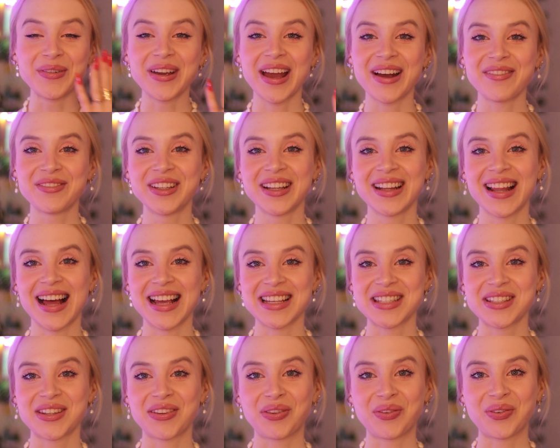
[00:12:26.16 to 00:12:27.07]
We have the
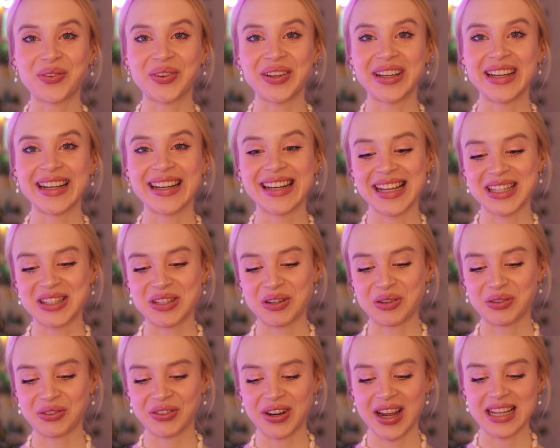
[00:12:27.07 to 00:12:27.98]
last three, that's
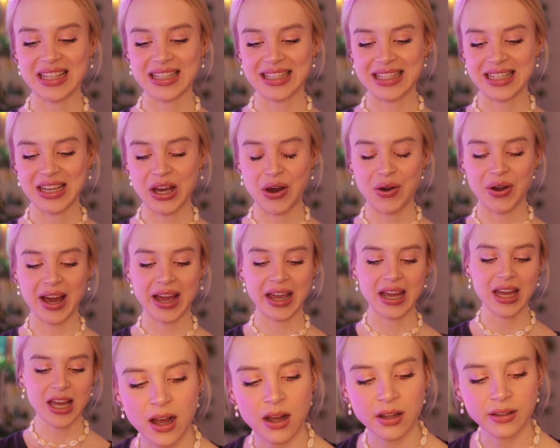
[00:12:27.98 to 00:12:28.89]
crazy.
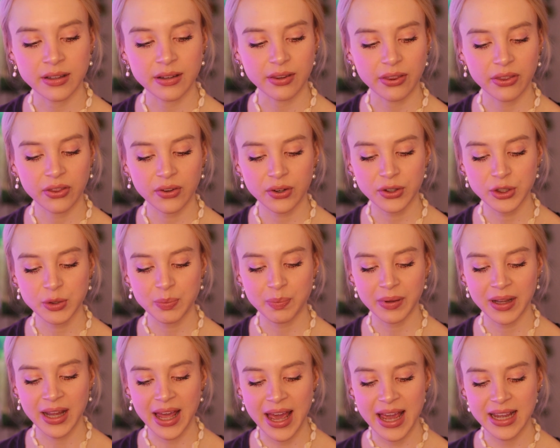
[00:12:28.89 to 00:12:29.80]
Okay, on the third
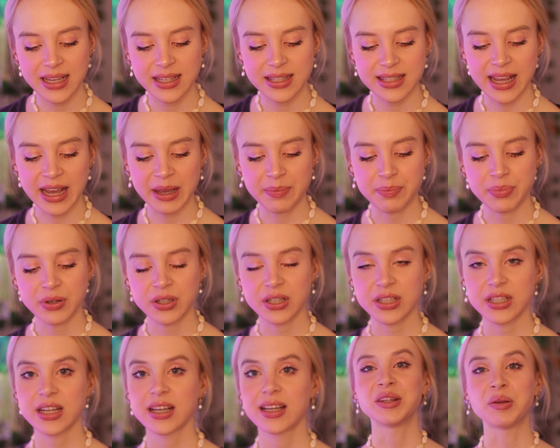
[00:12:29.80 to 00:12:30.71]
place, I
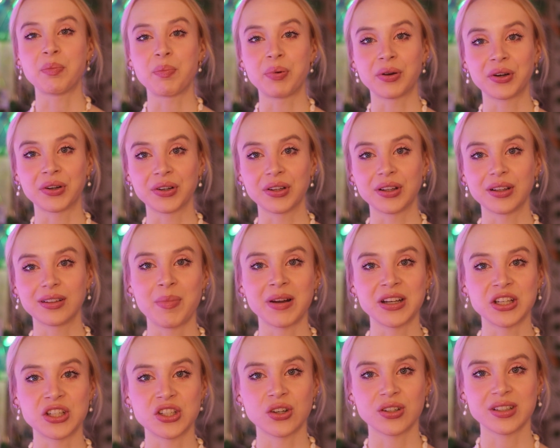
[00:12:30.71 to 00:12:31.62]
put The Pearl
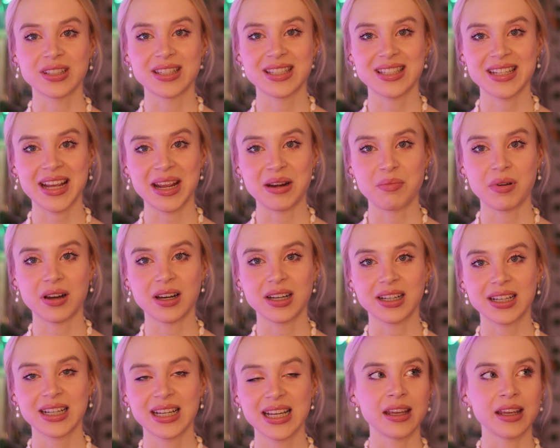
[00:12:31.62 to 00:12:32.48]
by John Steinbeck.